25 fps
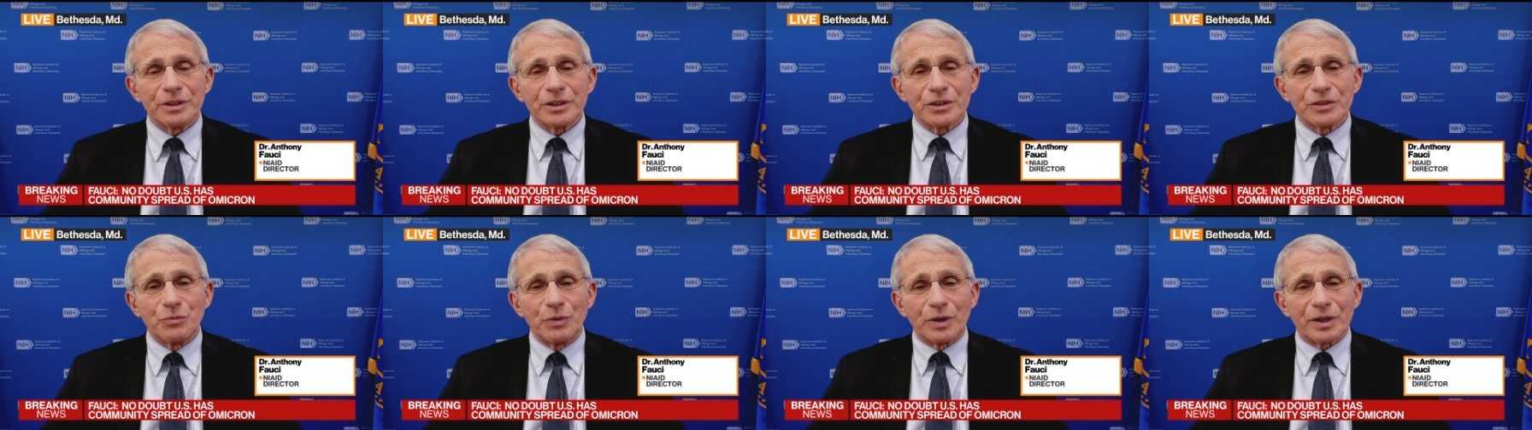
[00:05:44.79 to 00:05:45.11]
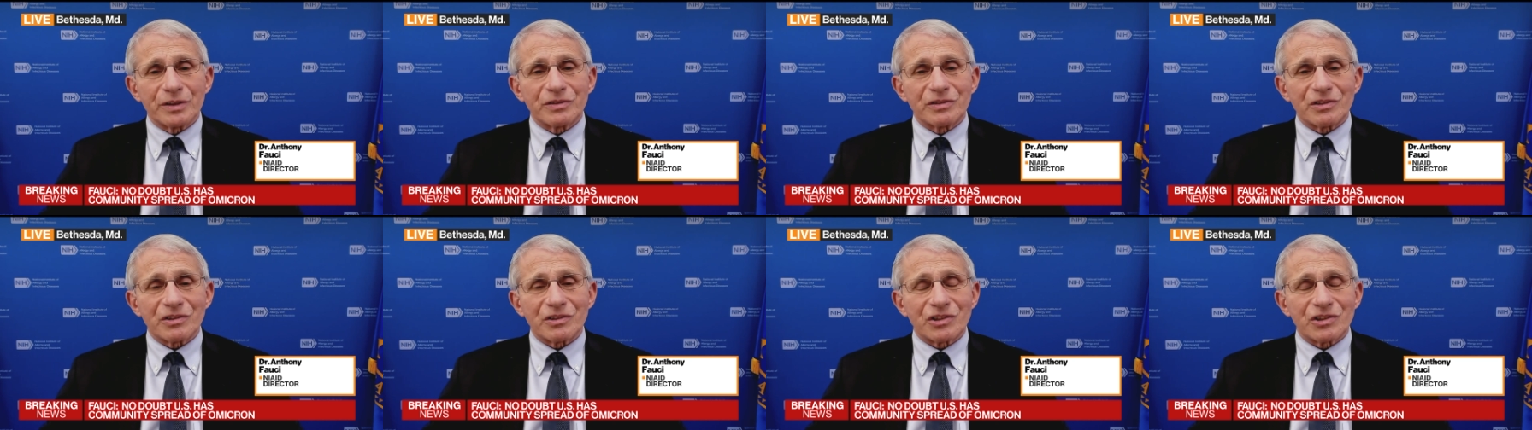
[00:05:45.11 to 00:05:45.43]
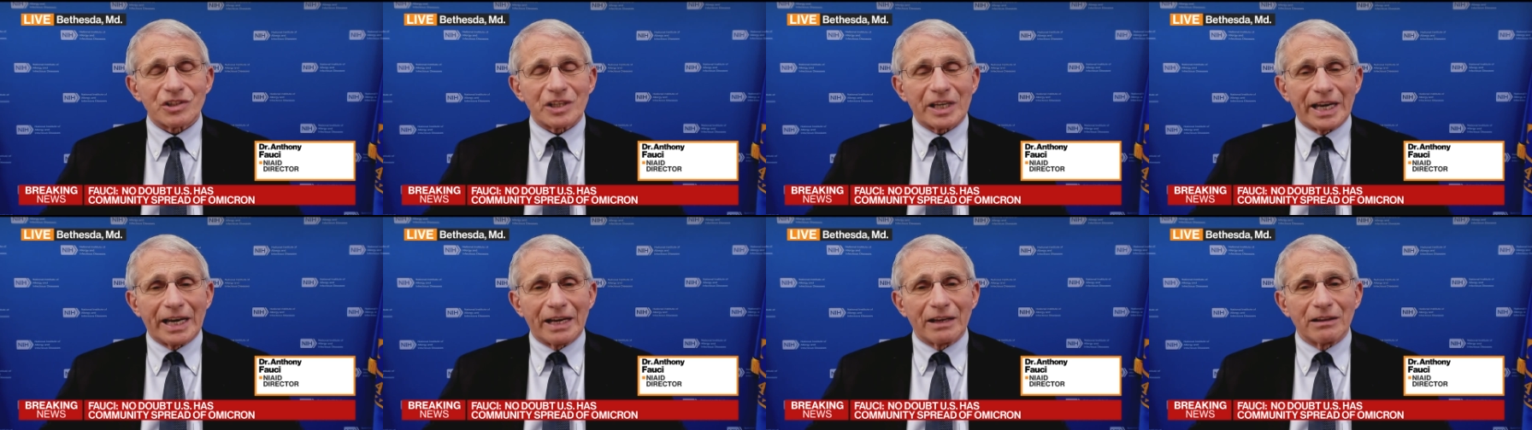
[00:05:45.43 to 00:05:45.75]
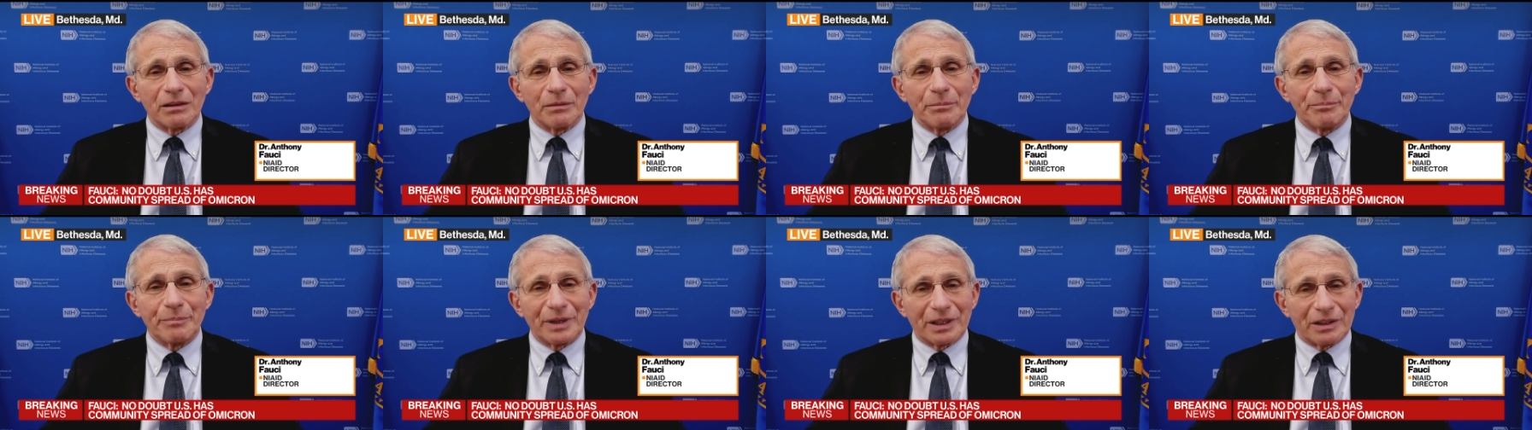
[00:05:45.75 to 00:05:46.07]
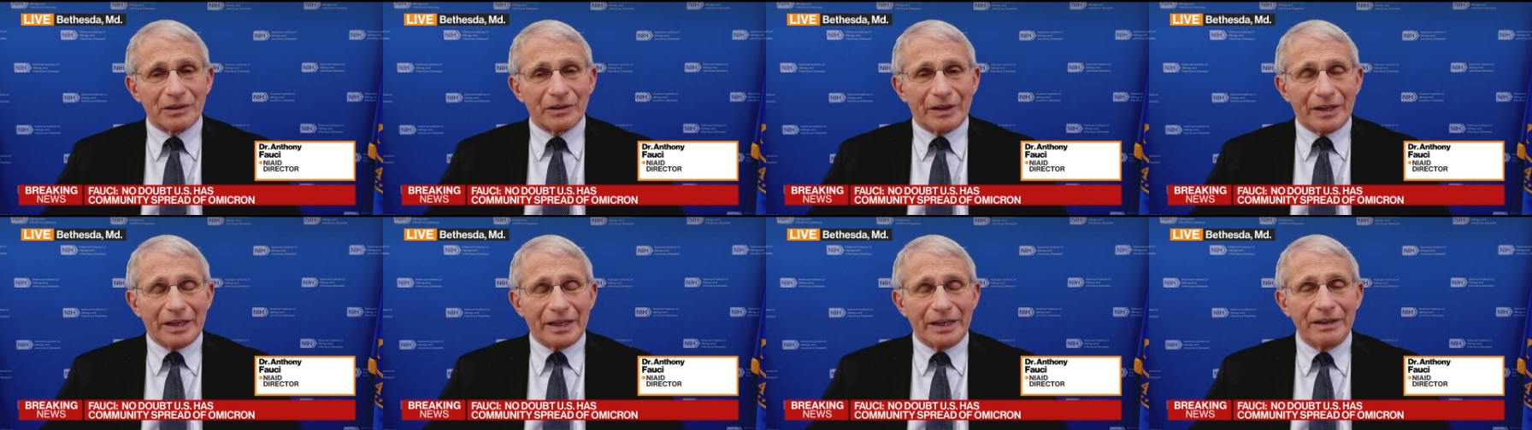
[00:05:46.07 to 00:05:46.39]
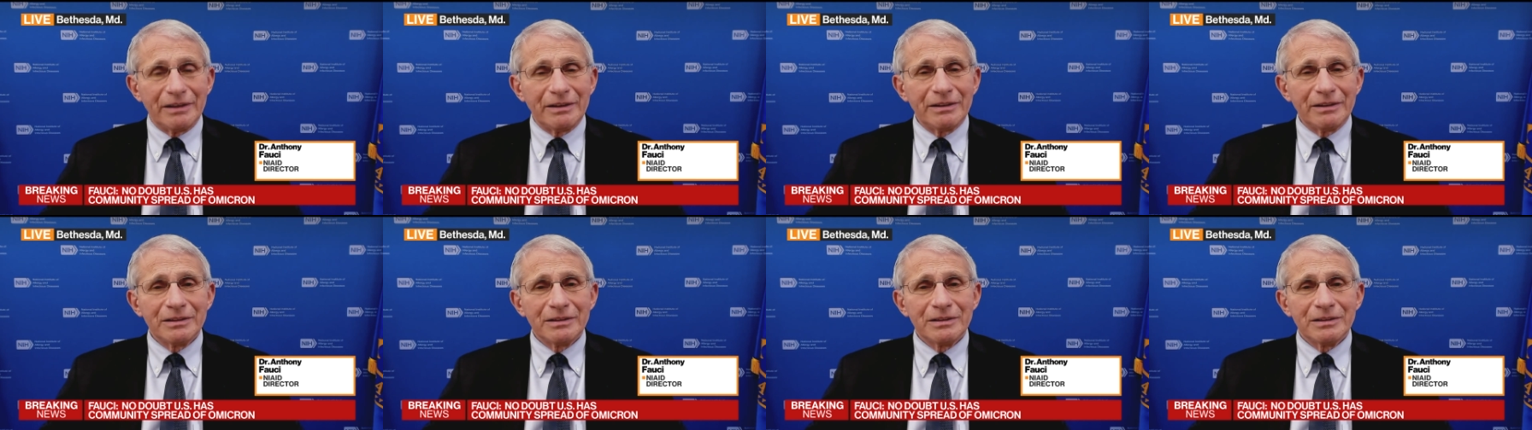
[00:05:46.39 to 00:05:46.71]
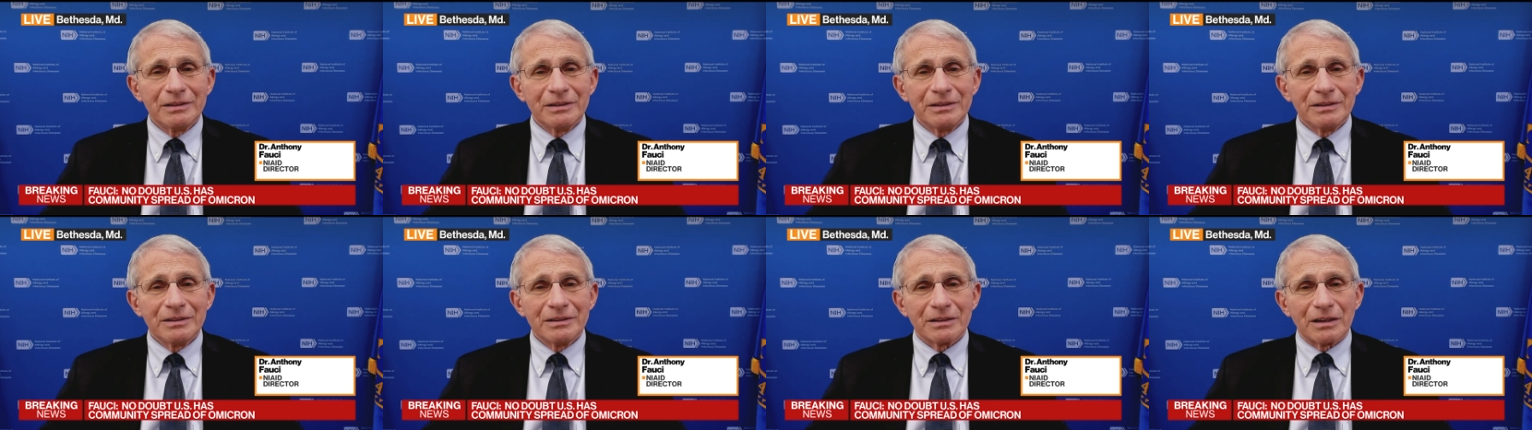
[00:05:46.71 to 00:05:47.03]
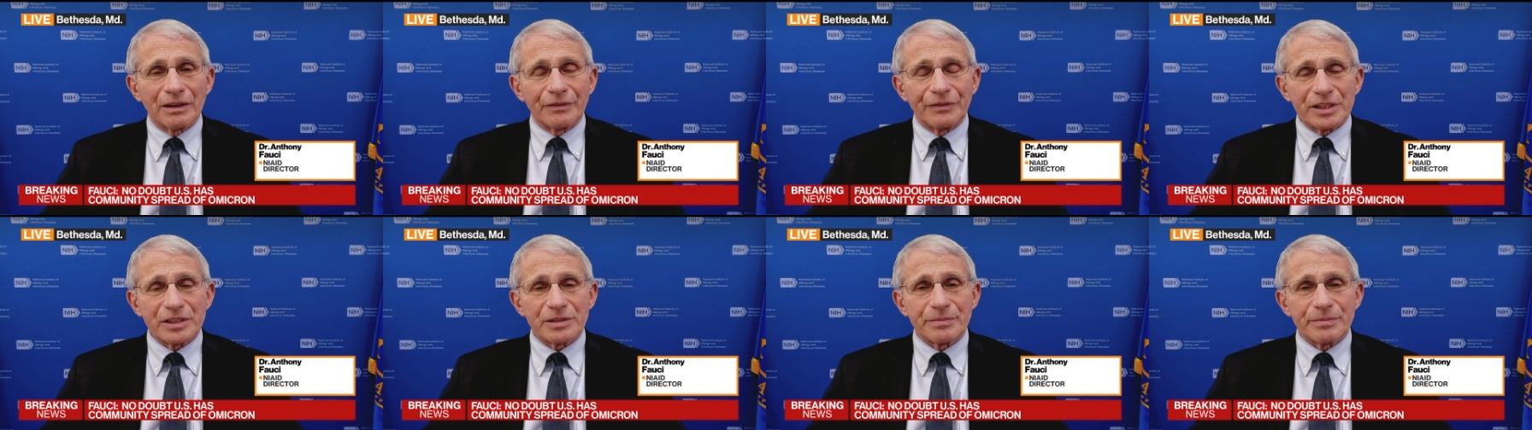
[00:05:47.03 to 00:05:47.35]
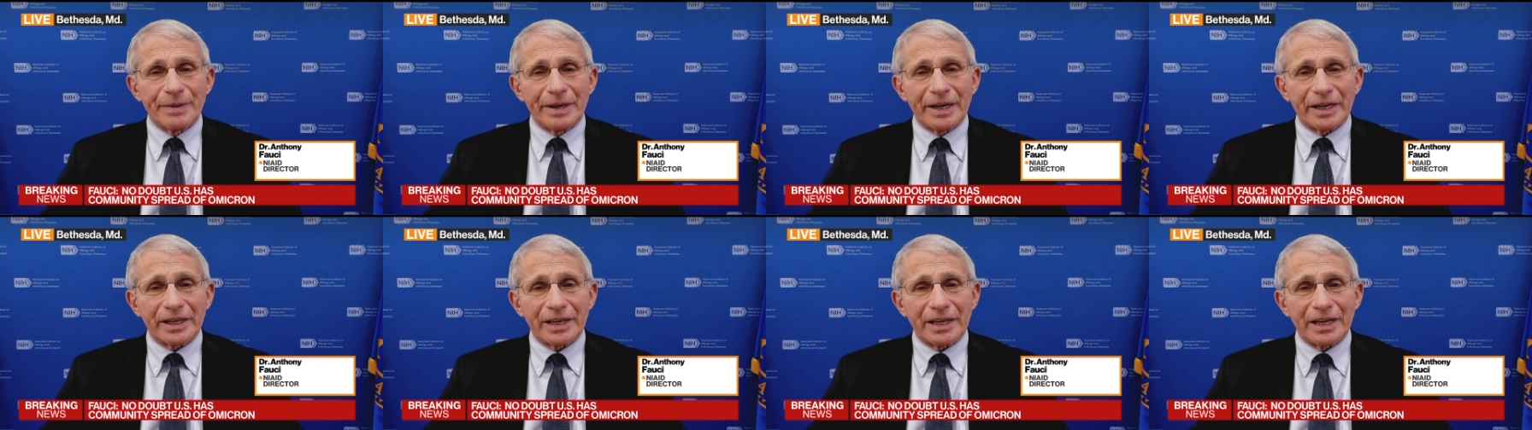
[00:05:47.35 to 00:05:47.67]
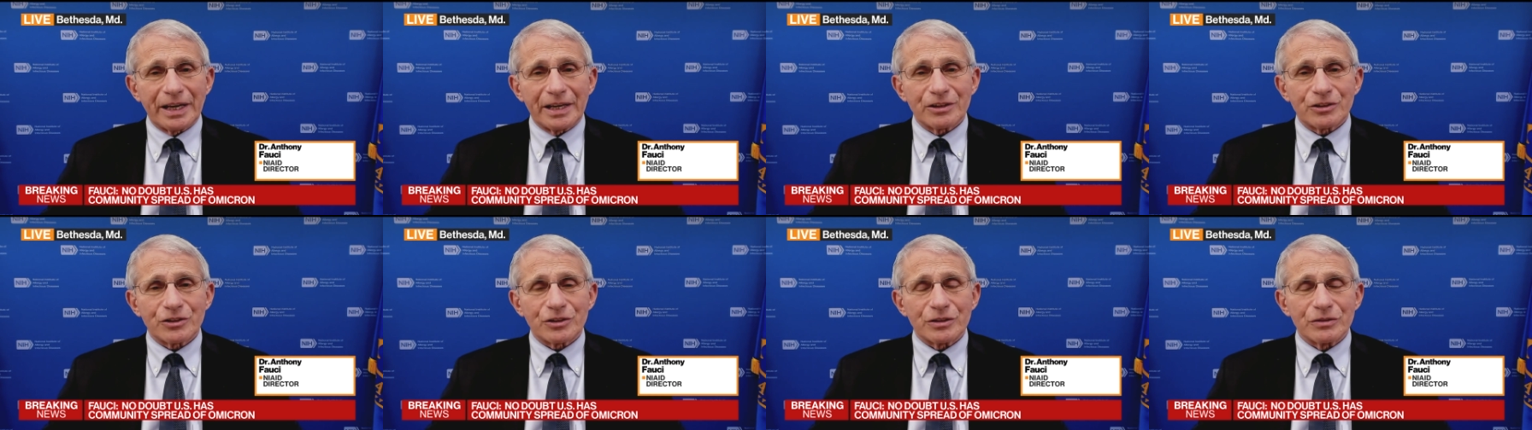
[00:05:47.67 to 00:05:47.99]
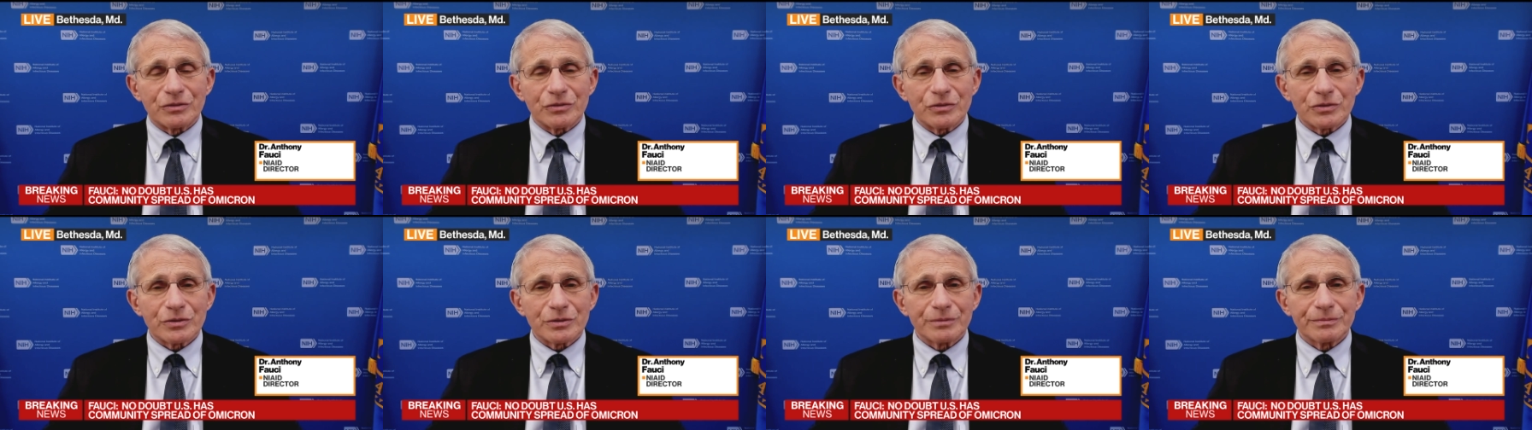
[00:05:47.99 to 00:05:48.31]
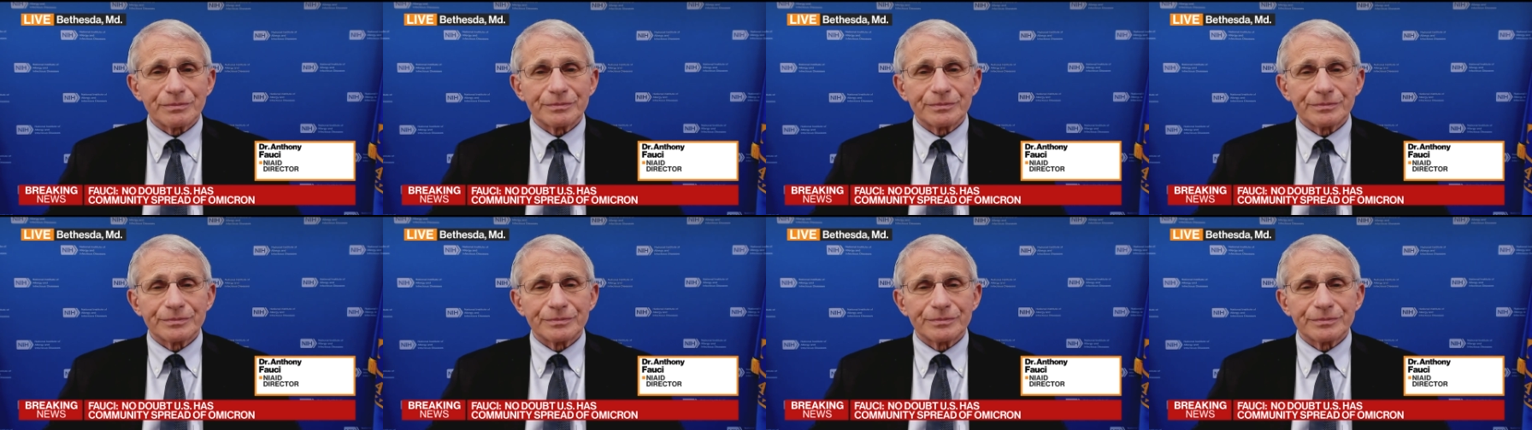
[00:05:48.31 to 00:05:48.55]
is what is the scalability of these medications?